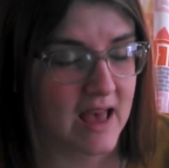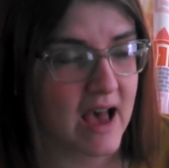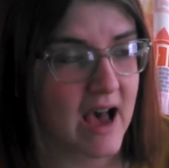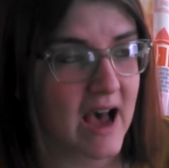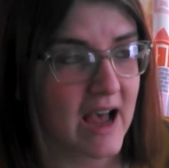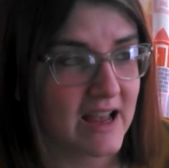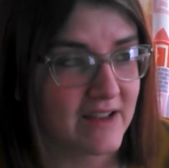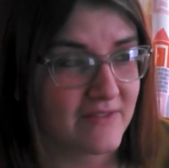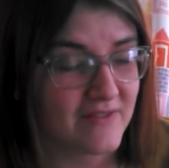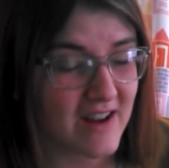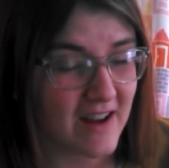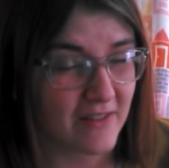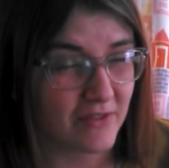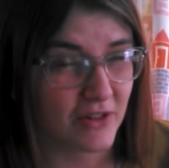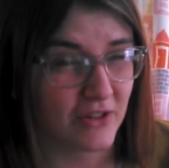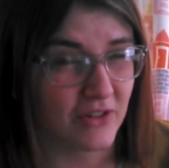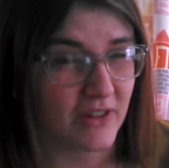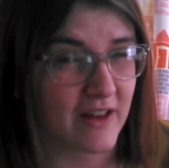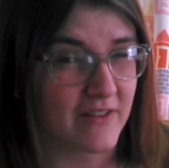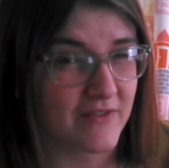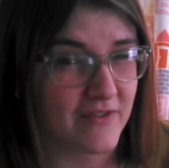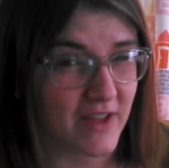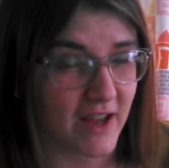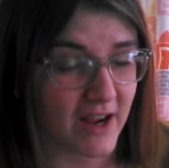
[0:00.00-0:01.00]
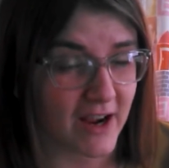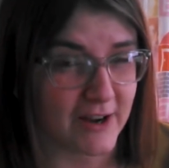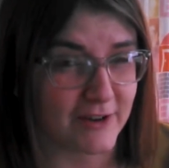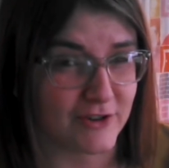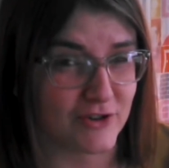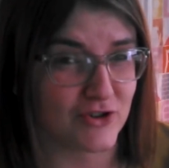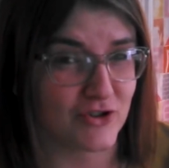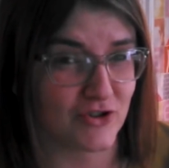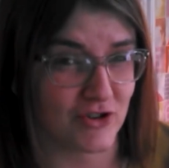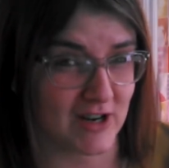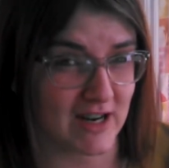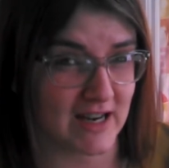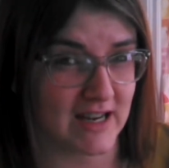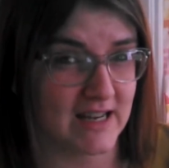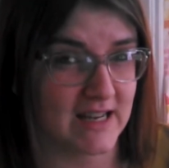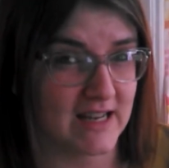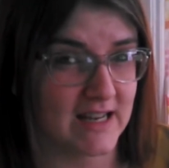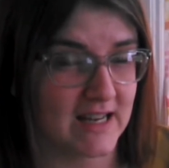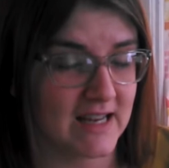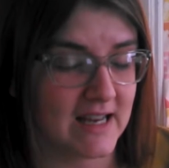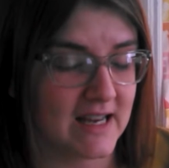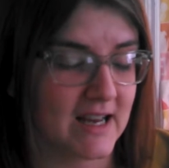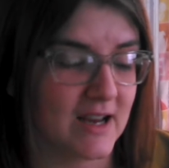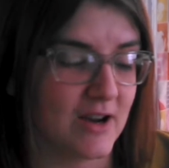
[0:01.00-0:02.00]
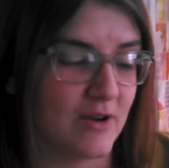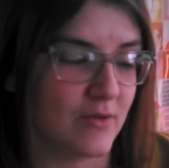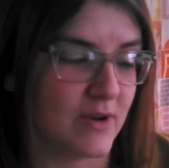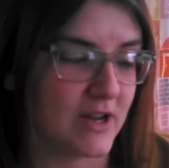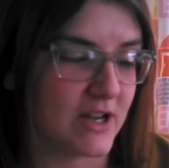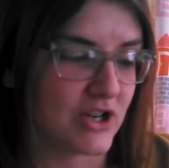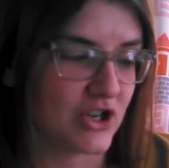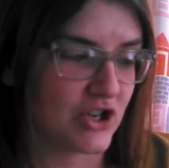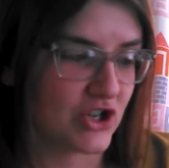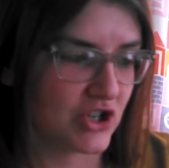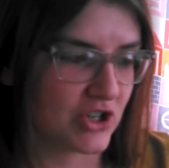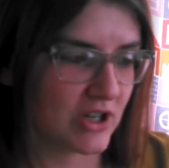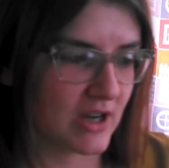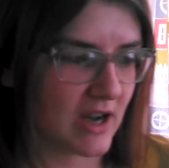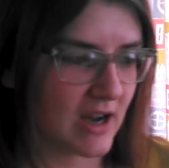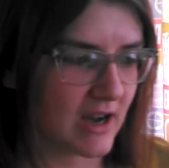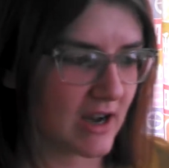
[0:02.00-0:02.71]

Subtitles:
I have never left the country, which